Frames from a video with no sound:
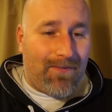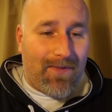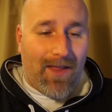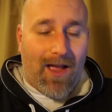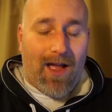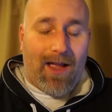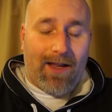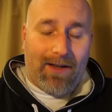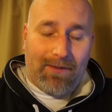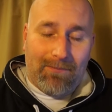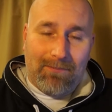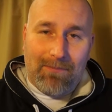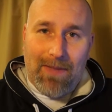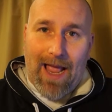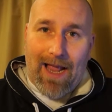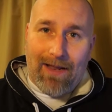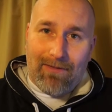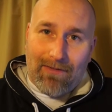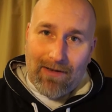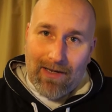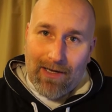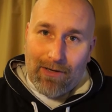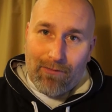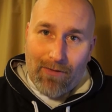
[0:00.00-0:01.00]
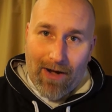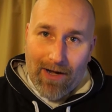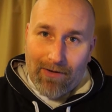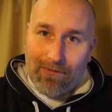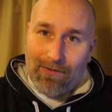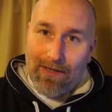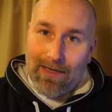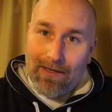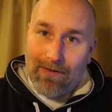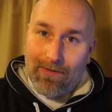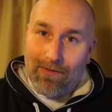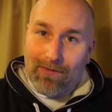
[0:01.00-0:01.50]
I accidentally
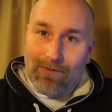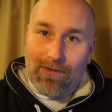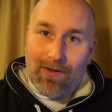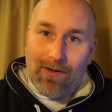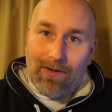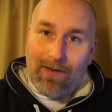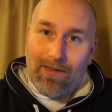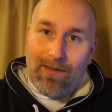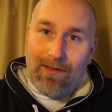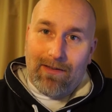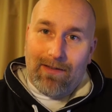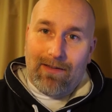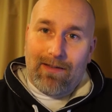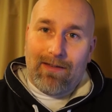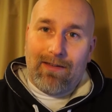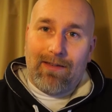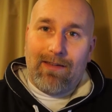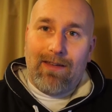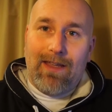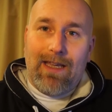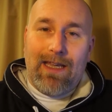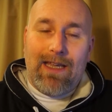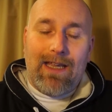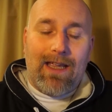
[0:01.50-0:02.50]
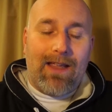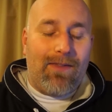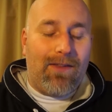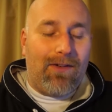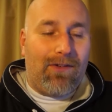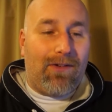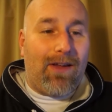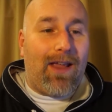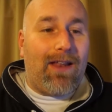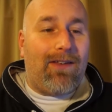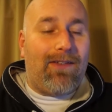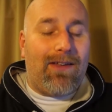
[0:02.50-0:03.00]
crashed into the side of the
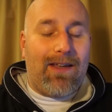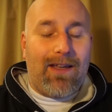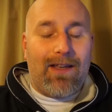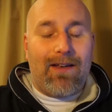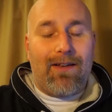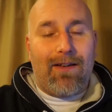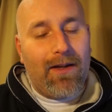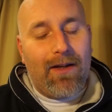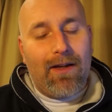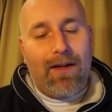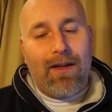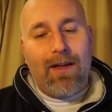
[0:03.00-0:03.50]
jetty, and